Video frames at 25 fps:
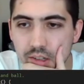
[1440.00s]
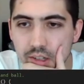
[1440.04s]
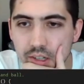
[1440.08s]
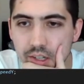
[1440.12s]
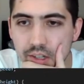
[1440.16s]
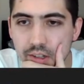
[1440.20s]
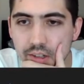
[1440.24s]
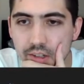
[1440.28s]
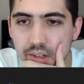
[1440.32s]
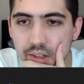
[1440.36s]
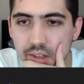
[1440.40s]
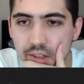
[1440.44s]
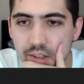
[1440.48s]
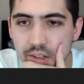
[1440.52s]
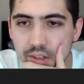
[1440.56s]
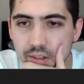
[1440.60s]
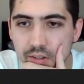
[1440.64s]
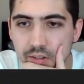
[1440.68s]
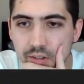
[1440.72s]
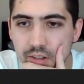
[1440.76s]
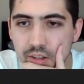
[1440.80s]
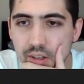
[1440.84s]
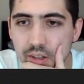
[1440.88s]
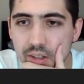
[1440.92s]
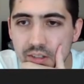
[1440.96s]
and
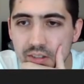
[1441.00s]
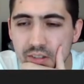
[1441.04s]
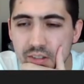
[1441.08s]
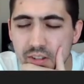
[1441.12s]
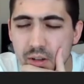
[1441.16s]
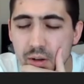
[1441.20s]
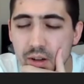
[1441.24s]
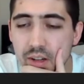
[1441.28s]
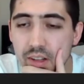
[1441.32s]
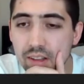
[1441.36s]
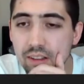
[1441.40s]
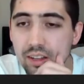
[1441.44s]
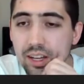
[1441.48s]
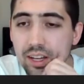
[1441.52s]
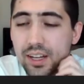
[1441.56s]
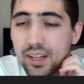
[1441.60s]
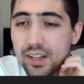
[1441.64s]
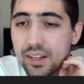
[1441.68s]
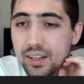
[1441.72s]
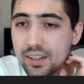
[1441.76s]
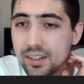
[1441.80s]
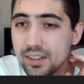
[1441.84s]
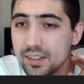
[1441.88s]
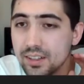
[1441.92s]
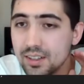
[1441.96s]
for those of you
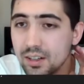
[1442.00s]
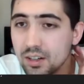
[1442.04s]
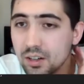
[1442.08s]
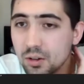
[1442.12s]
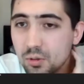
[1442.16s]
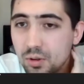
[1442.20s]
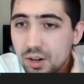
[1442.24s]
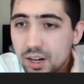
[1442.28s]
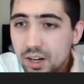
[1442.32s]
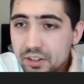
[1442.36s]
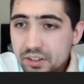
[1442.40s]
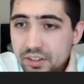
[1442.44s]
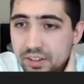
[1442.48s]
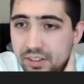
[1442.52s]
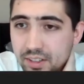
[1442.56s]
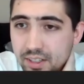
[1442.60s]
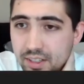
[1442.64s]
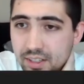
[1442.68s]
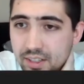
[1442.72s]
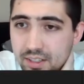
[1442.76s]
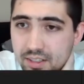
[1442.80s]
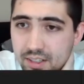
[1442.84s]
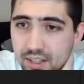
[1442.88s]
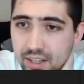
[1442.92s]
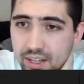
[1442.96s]
that are watching
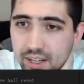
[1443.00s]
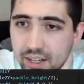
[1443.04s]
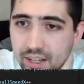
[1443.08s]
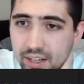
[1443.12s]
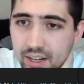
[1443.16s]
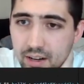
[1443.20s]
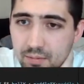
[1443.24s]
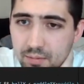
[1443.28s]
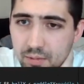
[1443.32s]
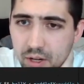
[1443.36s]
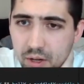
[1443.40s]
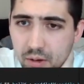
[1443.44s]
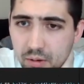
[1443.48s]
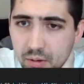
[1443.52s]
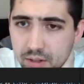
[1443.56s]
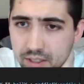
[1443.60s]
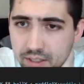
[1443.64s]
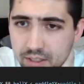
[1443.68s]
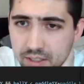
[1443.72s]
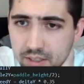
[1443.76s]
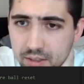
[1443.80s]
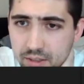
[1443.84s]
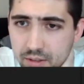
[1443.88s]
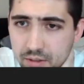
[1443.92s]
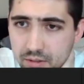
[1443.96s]
this and I'm going
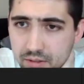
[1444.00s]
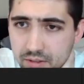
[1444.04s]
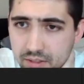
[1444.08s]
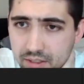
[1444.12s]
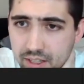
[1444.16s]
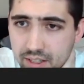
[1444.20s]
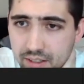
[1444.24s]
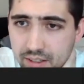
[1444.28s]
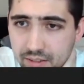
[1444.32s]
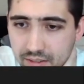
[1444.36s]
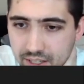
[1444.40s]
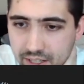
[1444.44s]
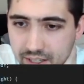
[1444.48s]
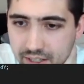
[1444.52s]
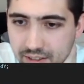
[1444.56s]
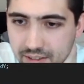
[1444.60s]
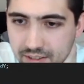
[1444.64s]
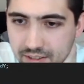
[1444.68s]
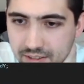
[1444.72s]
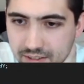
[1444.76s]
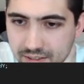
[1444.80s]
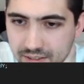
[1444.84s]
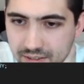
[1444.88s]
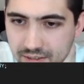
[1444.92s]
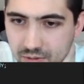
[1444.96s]
to, and like
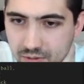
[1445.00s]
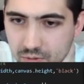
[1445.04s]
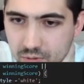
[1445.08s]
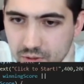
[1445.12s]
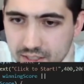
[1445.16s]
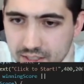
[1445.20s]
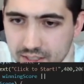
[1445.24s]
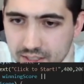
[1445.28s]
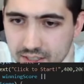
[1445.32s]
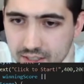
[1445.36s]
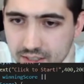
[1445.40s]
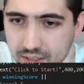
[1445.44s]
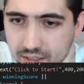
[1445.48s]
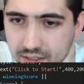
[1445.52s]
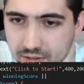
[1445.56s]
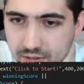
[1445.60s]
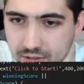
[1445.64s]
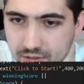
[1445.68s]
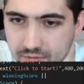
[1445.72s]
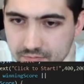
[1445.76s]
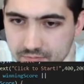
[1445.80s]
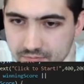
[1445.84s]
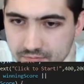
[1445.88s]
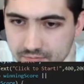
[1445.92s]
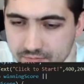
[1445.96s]
went to
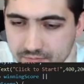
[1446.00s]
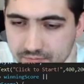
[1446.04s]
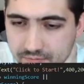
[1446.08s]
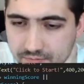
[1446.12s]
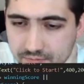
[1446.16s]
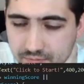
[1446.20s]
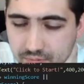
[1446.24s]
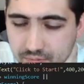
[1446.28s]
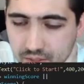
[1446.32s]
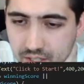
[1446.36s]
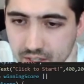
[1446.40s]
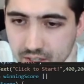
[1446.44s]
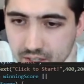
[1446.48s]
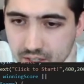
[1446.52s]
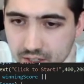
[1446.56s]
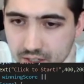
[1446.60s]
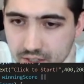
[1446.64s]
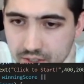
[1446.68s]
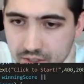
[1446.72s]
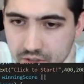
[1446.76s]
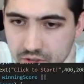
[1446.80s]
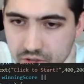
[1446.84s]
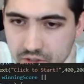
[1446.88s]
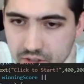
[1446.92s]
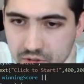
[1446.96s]

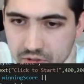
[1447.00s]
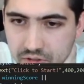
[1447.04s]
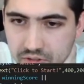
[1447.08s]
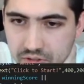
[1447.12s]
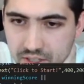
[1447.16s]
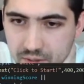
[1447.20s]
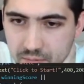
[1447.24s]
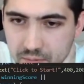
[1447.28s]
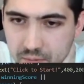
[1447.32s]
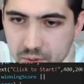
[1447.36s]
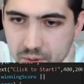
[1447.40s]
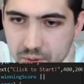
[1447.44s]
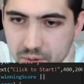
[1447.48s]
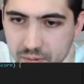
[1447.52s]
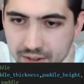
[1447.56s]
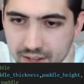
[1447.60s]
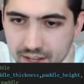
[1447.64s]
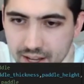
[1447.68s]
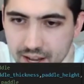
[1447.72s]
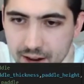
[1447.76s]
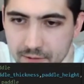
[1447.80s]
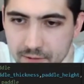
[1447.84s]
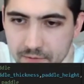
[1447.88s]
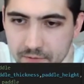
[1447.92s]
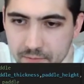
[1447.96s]
General Assembly with me,
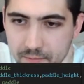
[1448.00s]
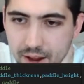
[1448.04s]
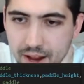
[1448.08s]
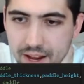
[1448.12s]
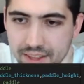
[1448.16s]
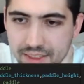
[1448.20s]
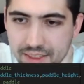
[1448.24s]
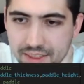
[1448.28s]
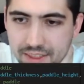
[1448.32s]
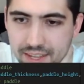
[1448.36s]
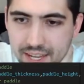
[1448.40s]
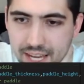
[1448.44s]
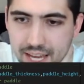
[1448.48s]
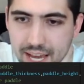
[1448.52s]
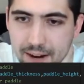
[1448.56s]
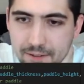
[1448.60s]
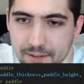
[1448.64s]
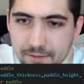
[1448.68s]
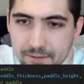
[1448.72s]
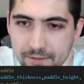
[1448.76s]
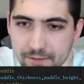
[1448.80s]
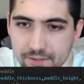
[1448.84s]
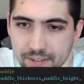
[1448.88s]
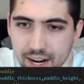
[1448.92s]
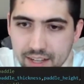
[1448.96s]
I think I
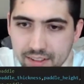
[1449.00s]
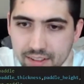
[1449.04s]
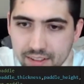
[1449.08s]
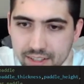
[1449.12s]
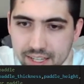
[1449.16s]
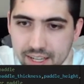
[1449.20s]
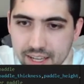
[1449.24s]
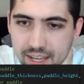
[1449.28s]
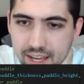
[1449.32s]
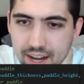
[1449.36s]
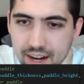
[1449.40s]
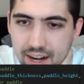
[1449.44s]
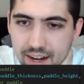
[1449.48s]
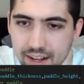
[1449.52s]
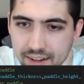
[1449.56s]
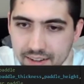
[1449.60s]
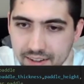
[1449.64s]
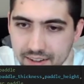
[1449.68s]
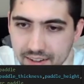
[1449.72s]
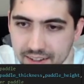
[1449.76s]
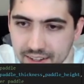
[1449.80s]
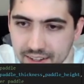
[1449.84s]
finally get it.